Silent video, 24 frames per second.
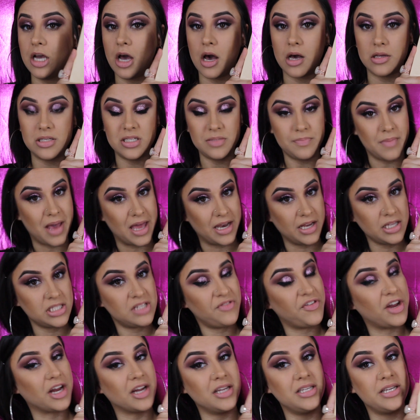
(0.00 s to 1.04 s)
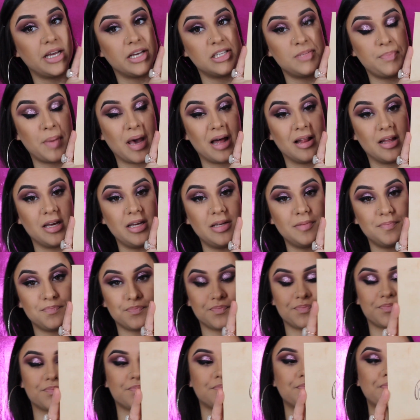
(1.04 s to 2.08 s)
Cosmetics Fairy Dust Palette.
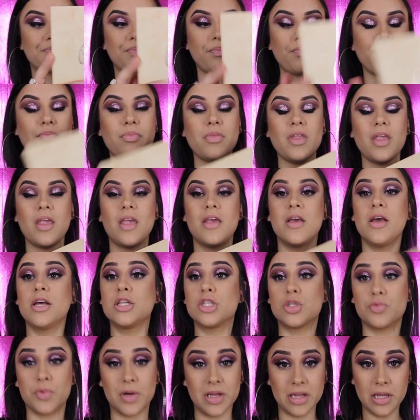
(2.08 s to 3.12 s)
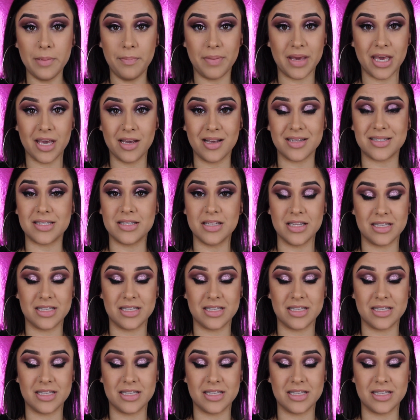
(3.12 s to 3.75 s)
It's really big.